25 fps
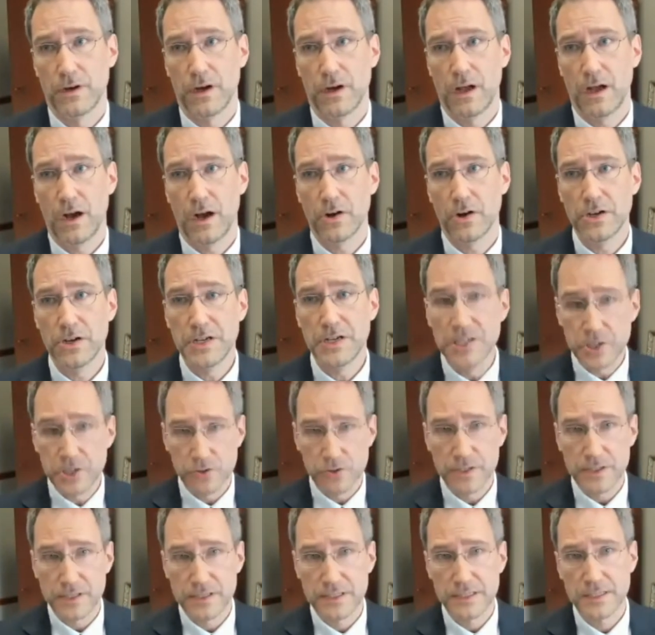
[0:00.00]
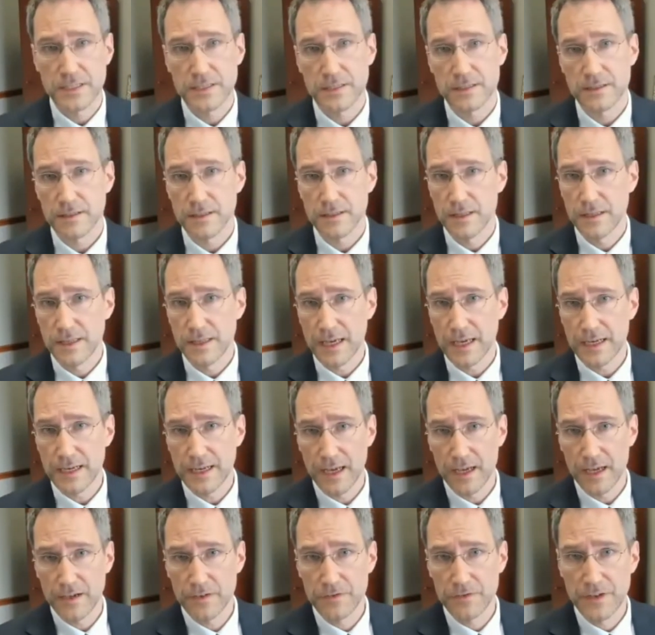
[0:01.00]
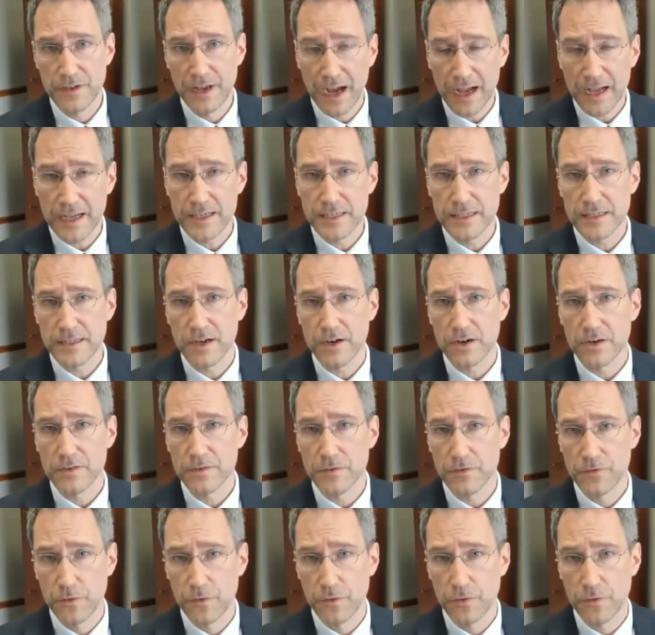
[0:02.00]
our interests that have guided our